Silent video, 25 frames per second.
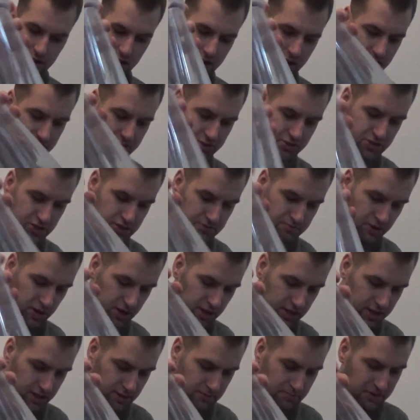Other
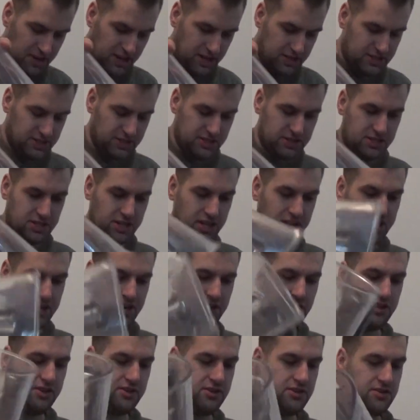small little pieces in
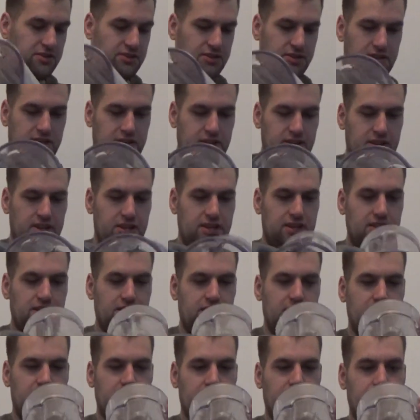here.
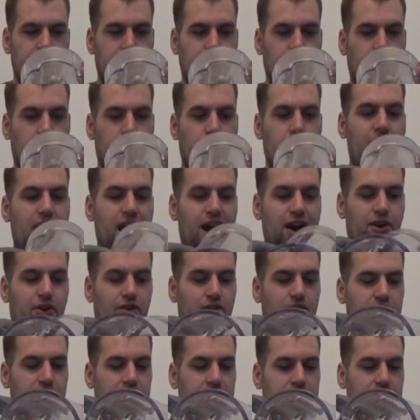
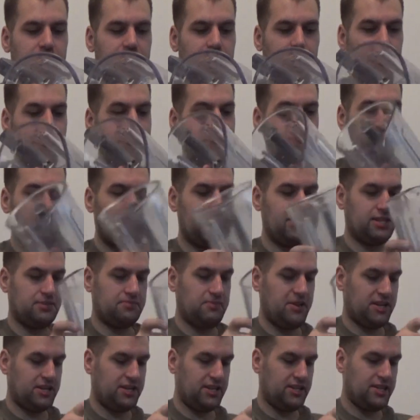Wow, I was not
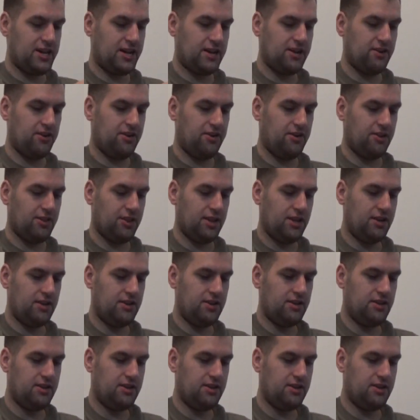expecting that at all.